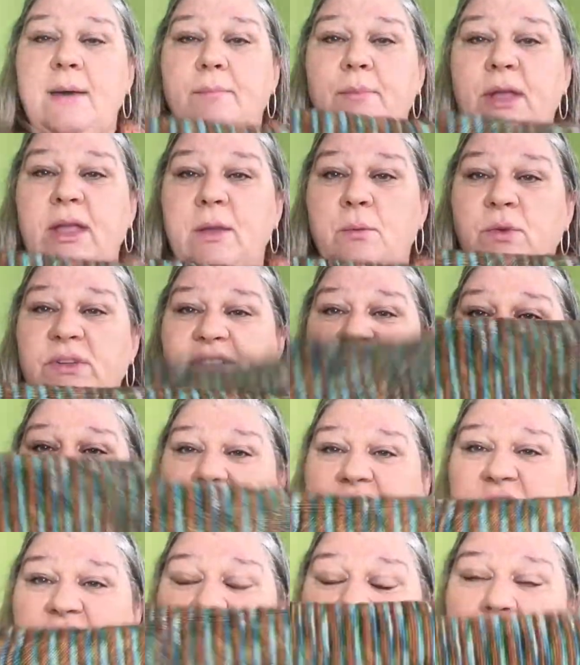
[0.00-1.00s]
It was
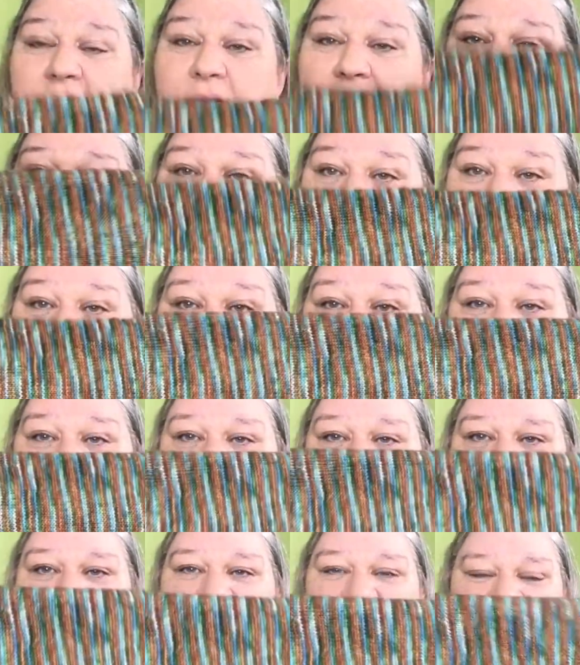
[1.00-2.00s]
originally, from the
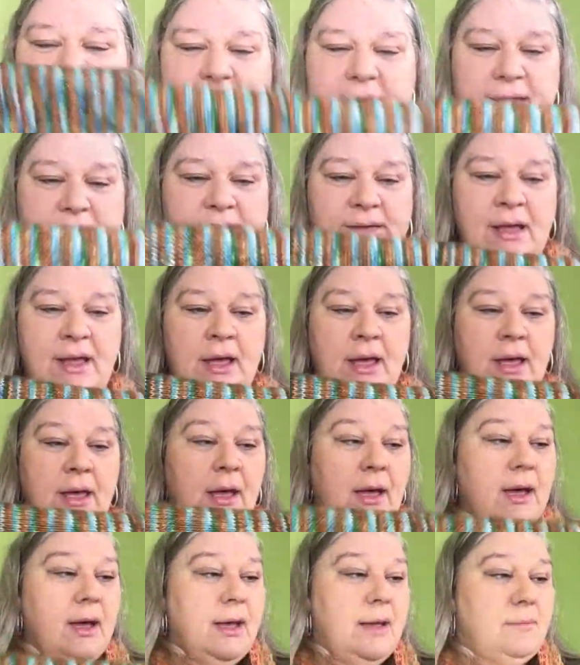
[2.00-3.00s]
pattern it says,
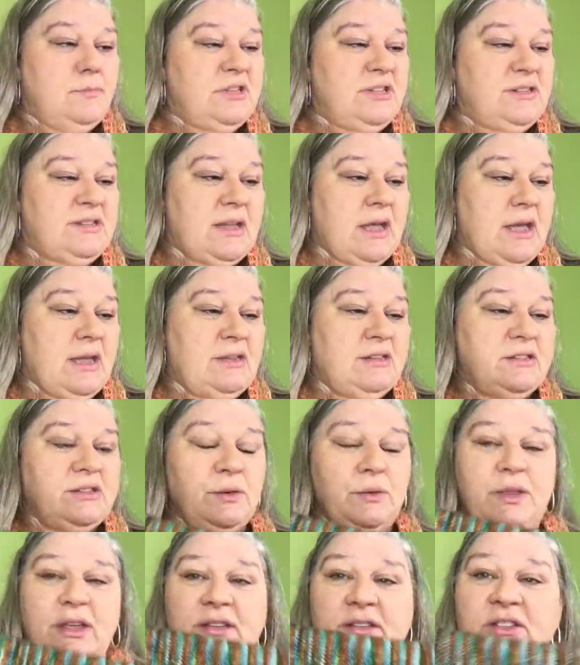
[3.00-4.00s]
designed
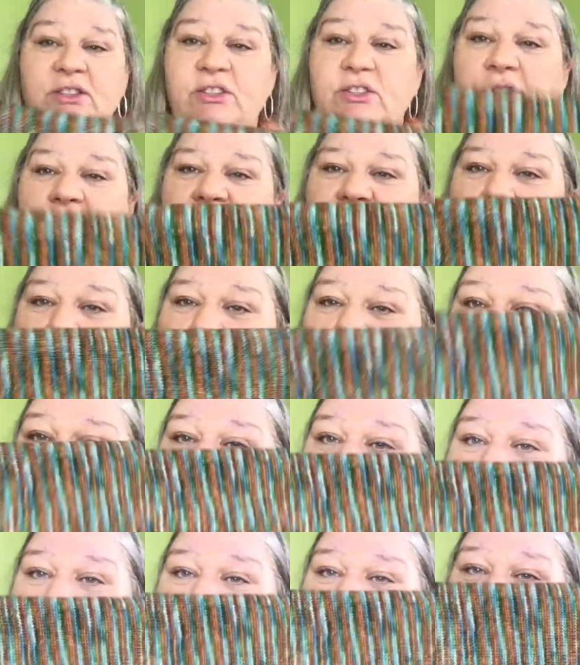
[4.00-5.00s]
so that some people
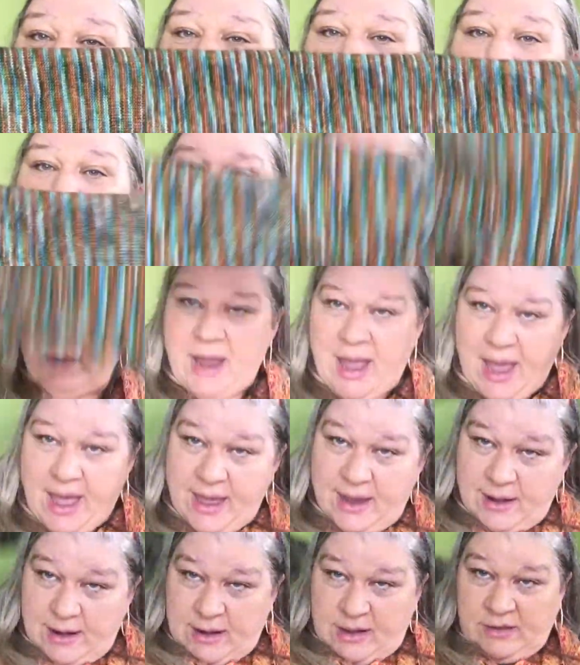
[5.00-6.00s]
call it the soldier
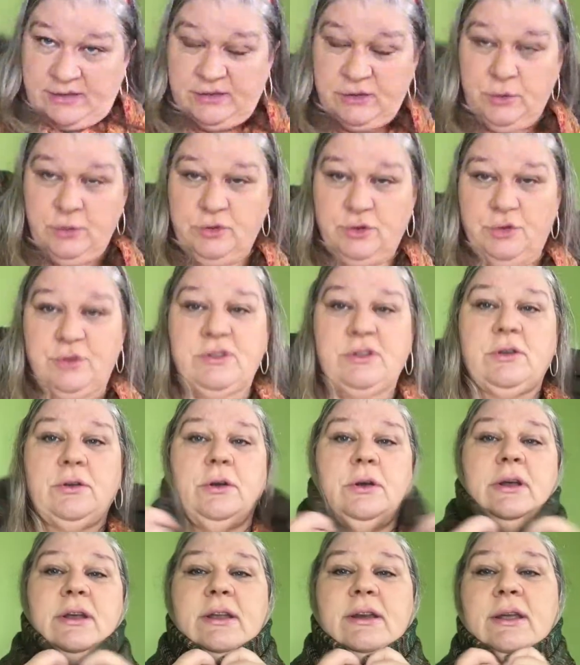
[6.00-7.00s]
hat. Soldiers
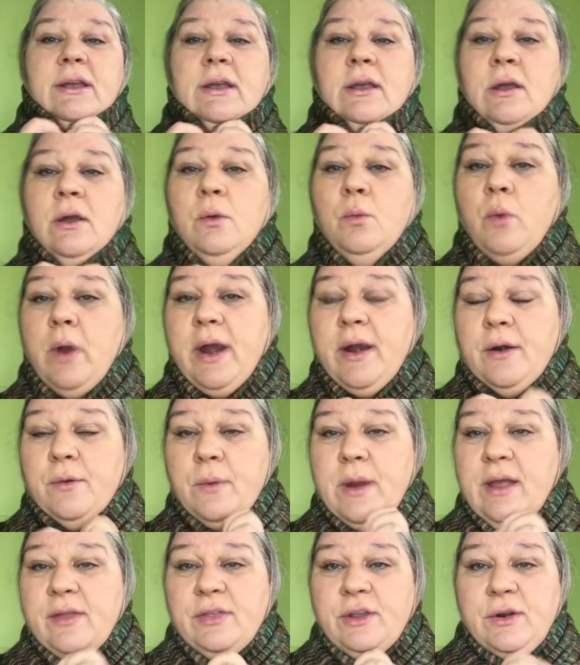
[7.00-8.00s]
could wear it
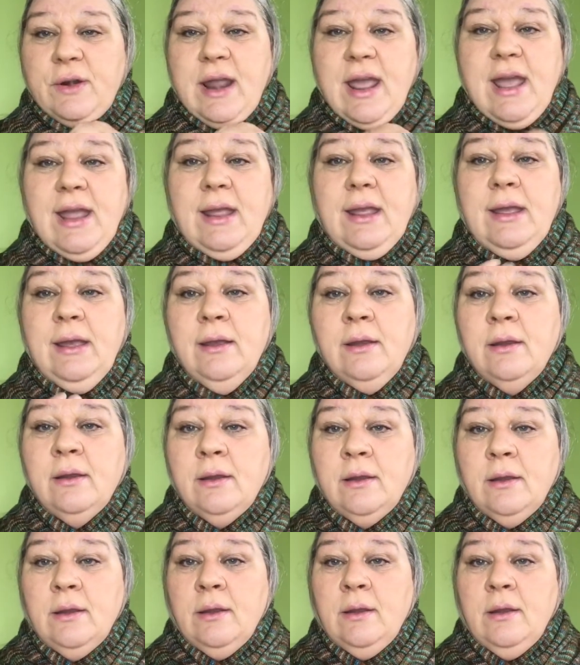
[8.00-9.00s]
around their neck
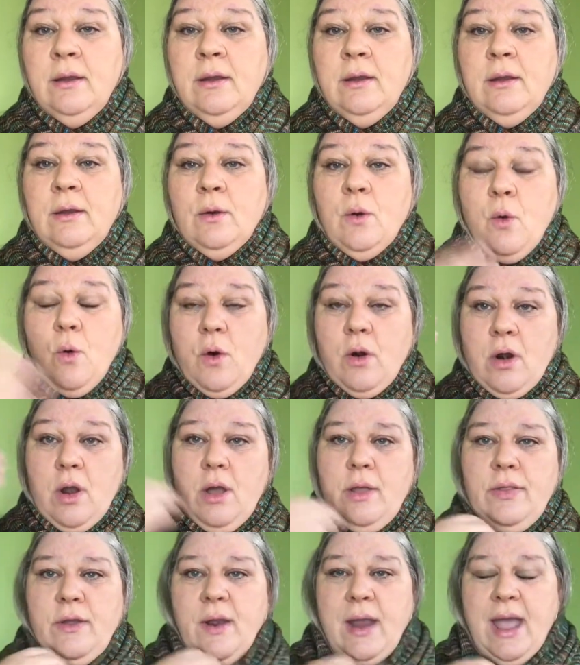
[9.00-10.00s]
or
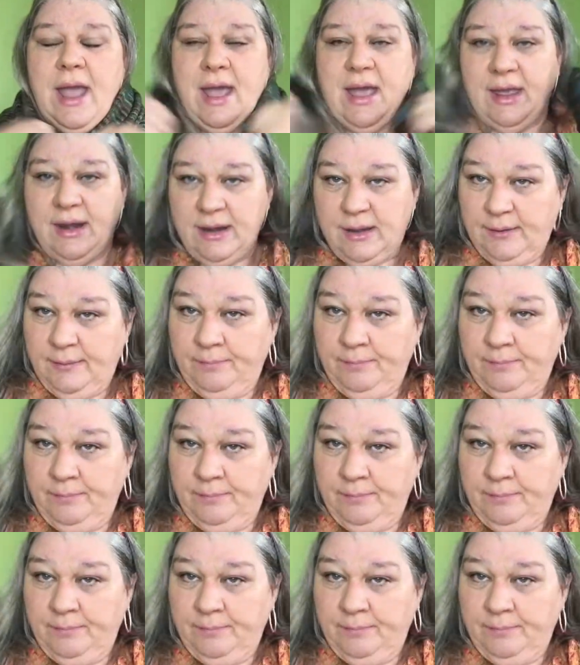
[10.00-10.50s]
on their head.